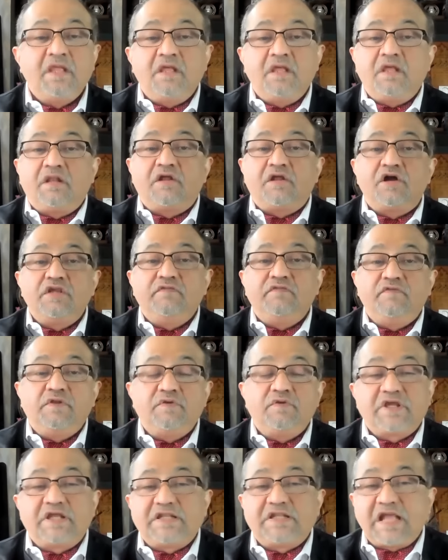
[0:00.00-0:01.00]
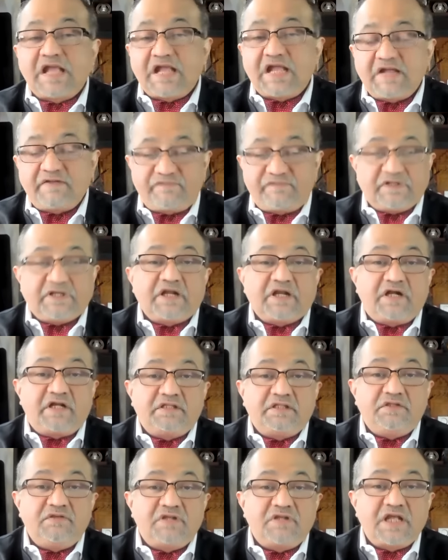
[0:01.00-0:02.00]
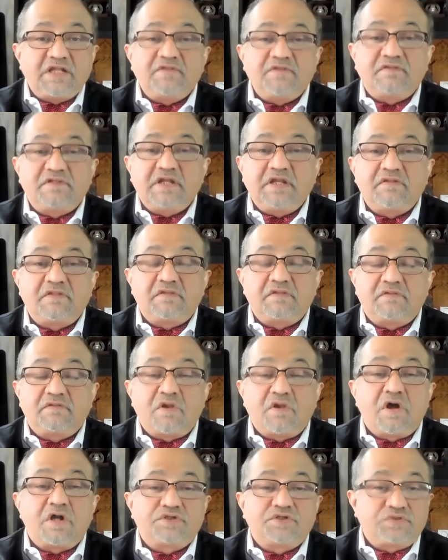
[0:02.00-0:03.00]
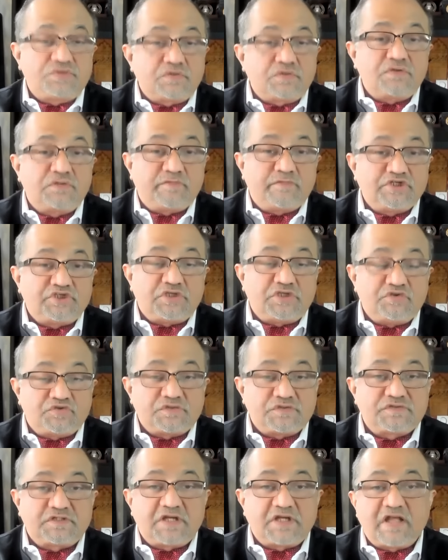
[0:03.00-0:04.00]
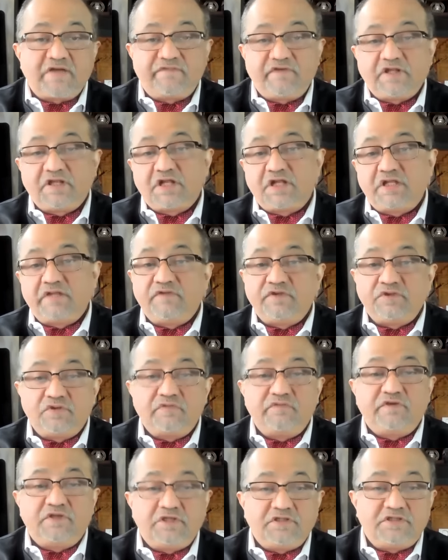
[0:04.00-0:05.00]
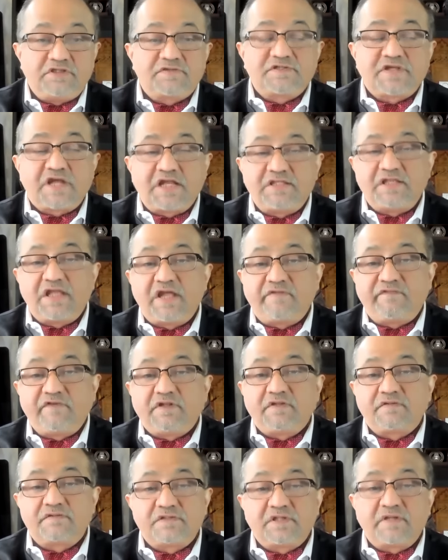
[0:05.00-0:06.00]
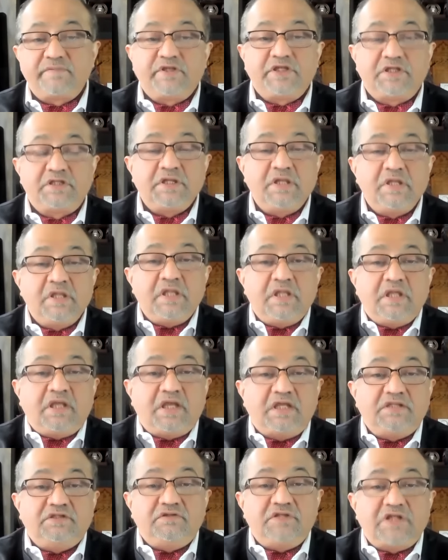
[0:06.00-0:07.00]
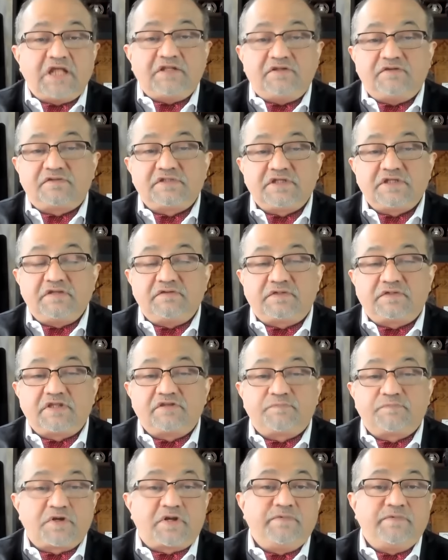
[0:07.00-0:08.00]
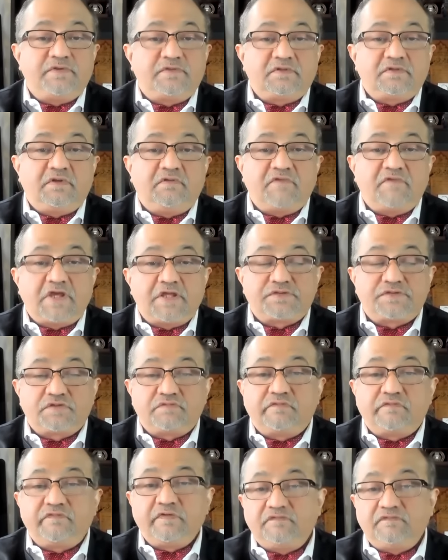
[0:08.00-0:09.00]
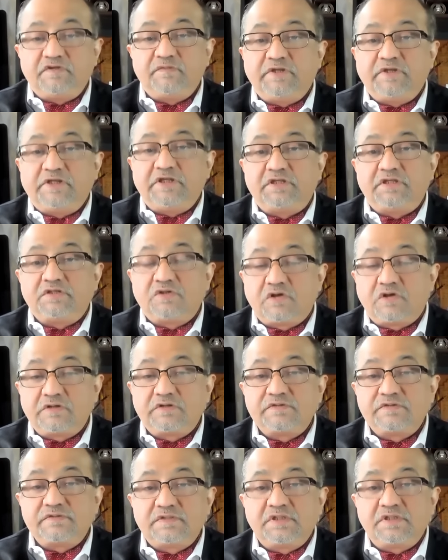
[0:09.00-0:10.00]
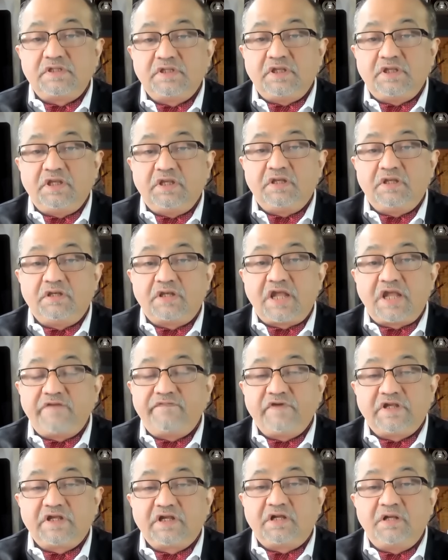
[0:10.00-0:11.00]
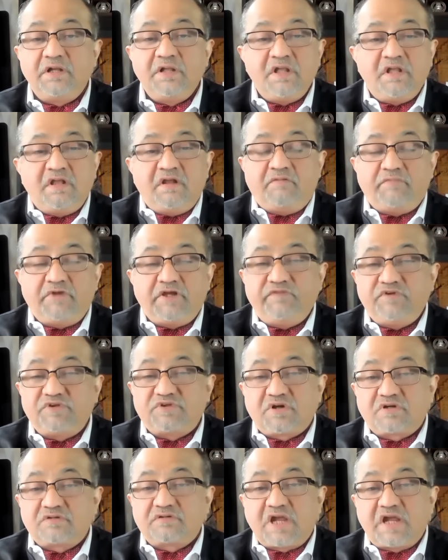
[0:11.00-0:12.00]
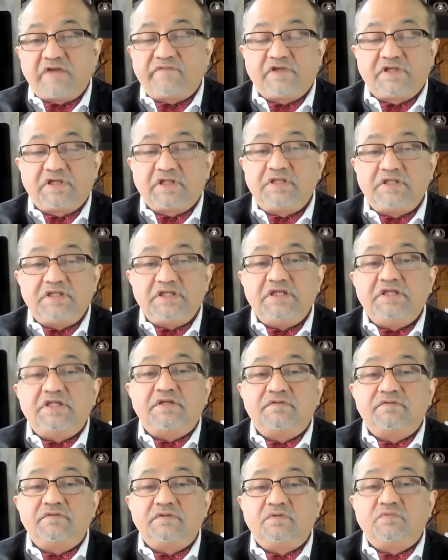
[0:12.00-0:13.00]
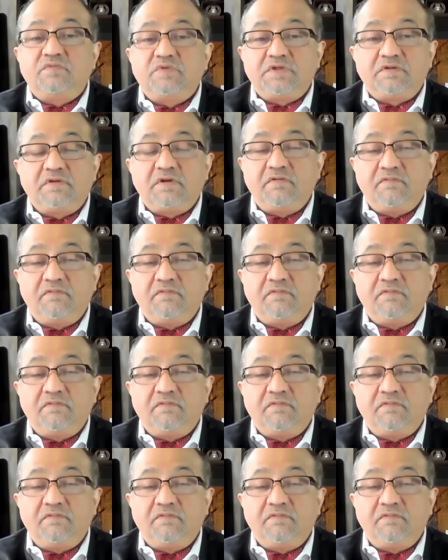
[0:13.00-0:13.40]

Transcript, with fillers: Now, if you look at Africa, the United States has not shown much interest in Africa, even though we just had the Africa Summit, and the United States has promised to invest over fifty billion dollars in Africa. But if you talk to African leaders, you would